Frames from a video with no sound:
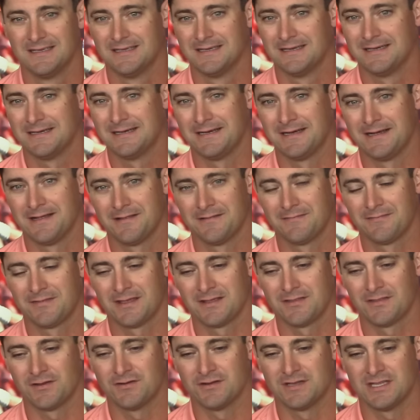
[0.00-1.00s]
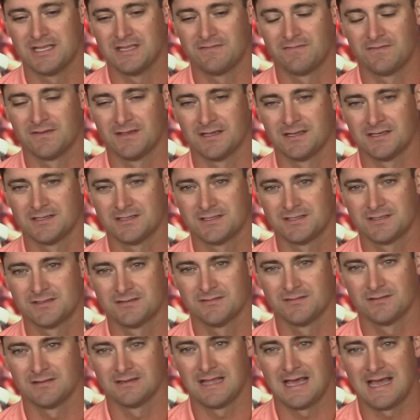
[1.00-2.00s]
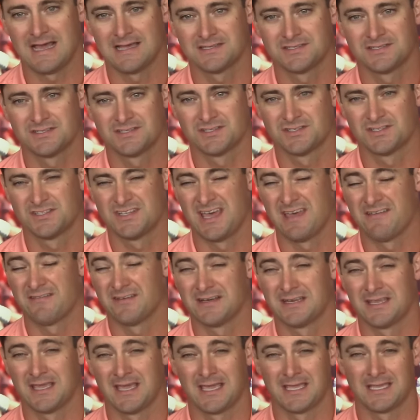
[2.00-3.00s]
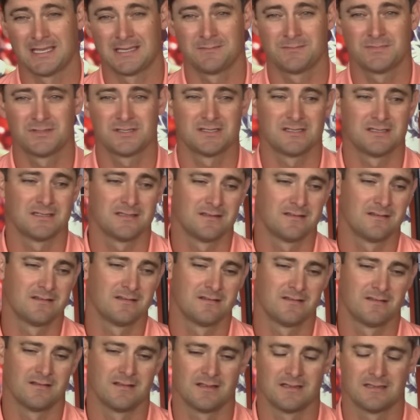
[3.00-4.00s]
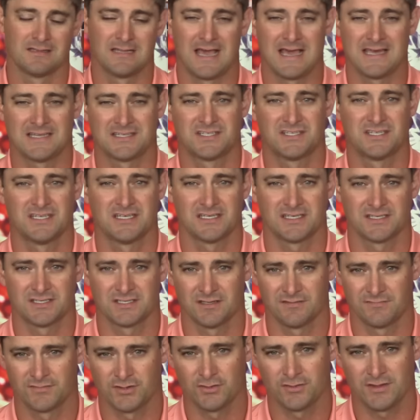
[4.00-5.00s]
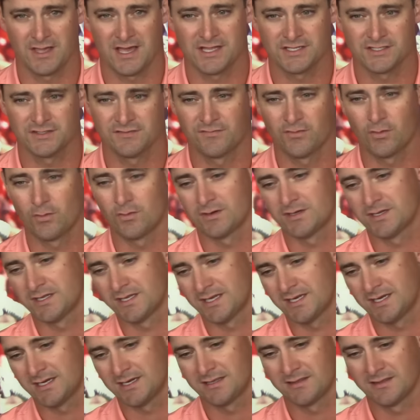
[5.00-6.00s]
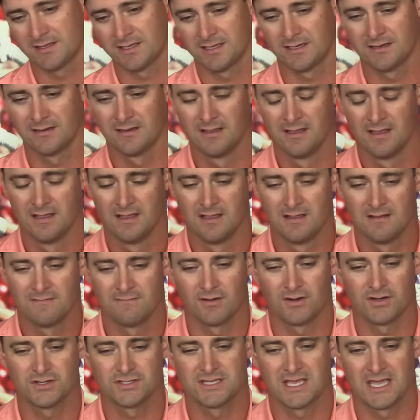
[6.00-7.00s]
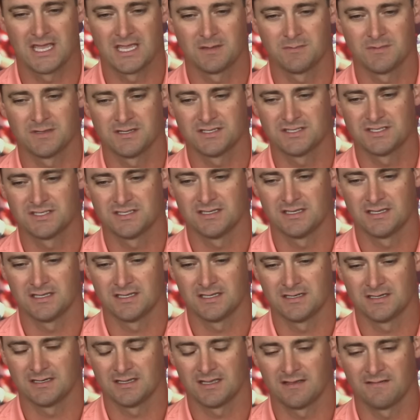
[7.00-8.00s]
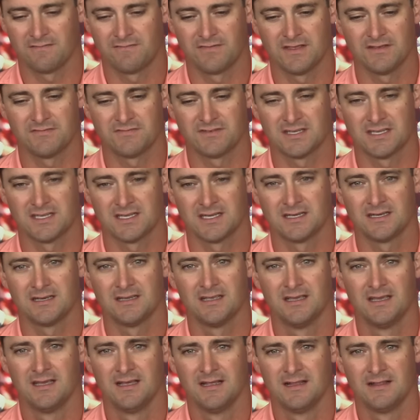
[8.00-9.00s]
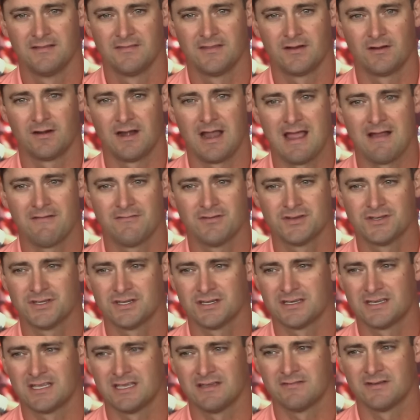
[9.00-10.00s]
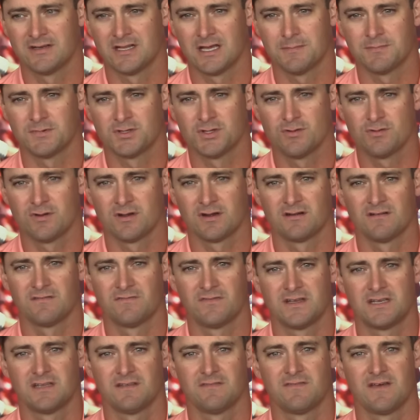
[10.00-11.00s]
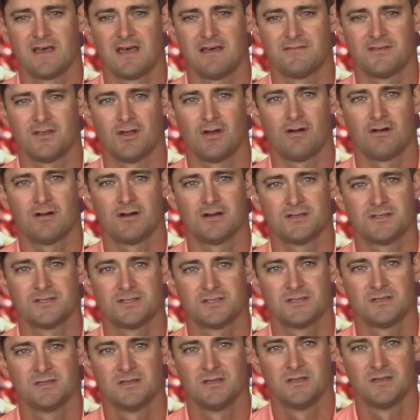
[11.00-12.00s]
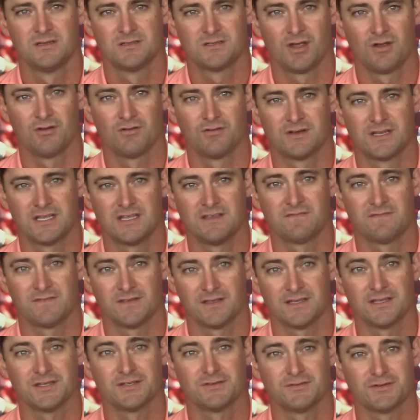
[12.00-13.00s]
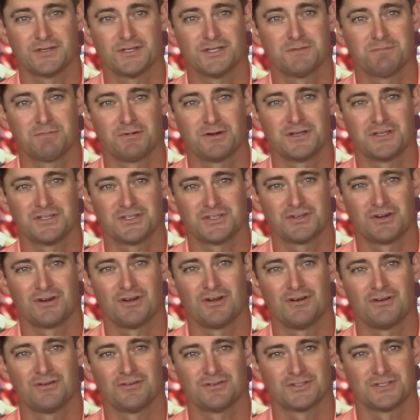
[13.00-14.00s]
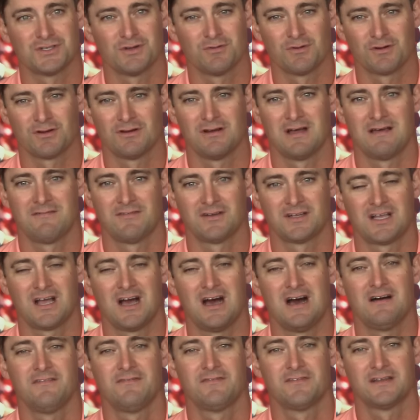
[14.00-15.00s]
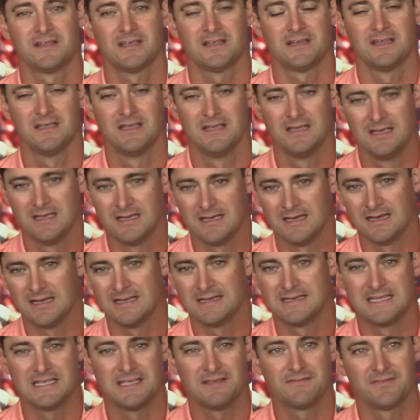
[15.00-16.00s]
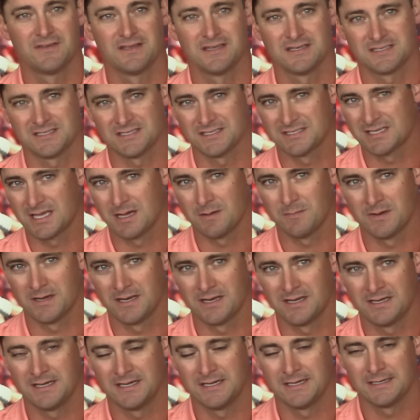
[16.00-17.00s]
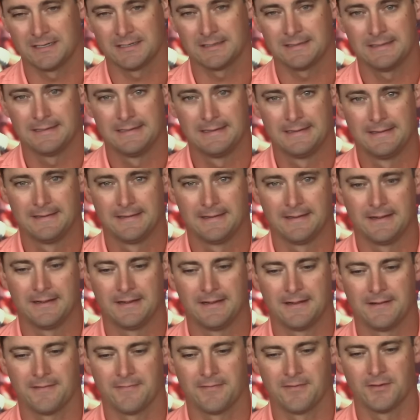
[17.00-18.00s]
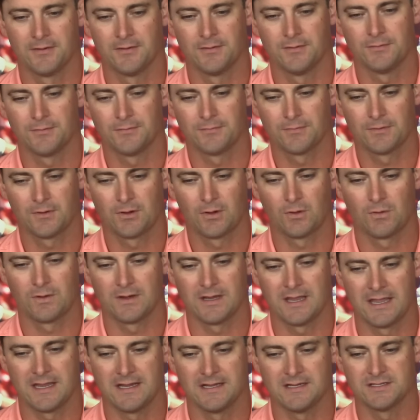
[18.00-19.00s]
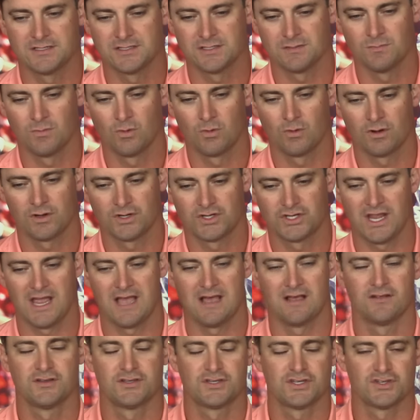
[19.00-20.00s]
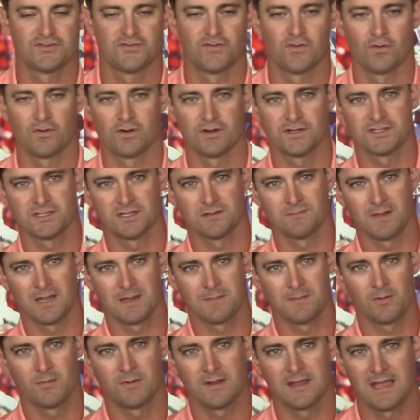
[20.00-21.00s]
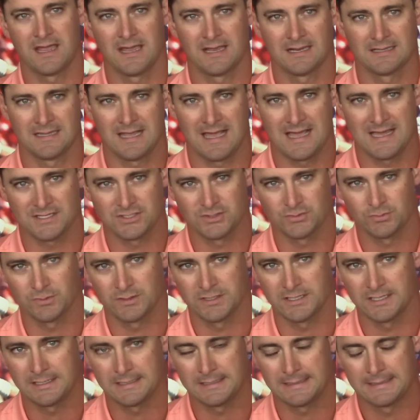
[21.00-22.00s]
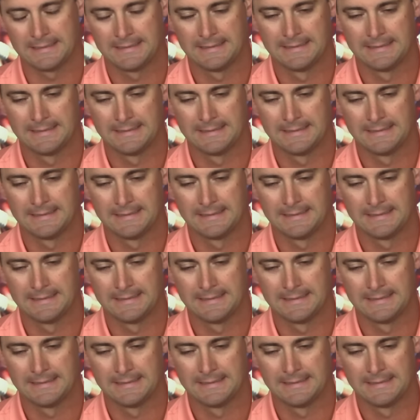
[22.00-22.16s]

Uh, I think their defense last seven games, uh, last six of 2014, and then first game in, in uh, 15, they're averaging giving up 255 yards total defense, which is pretty strong. So we're going to have a confident uh, defense that's coming in here. Uh, they'll create some more challenges for us than maybe we had last week.